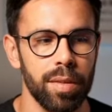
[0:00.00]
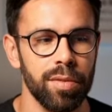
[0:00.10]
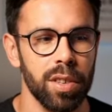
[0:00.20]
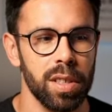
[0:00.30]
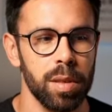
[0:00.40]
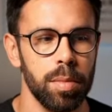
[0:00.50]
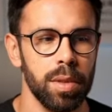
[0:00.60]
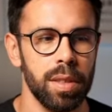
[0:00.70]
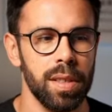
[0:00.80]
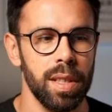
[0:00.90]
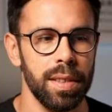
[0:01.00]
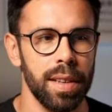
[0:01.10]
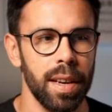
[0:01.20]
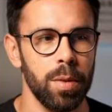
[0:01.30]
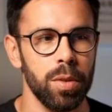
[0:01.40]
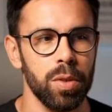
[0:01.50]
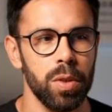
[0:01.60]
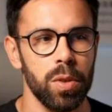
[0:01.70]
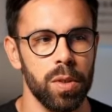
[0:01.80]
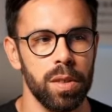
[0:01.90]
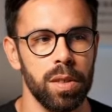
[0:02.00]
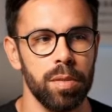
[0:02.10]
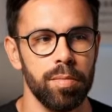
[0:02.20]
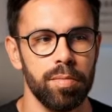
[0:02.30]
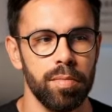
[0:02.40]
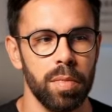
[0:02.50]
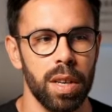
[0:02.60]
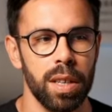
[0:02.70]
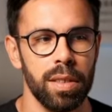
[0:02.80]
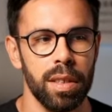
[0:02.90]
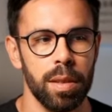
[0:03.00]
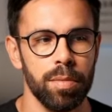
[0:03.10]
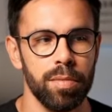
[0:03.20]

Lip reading: For example, let's say that I want to use the dark theme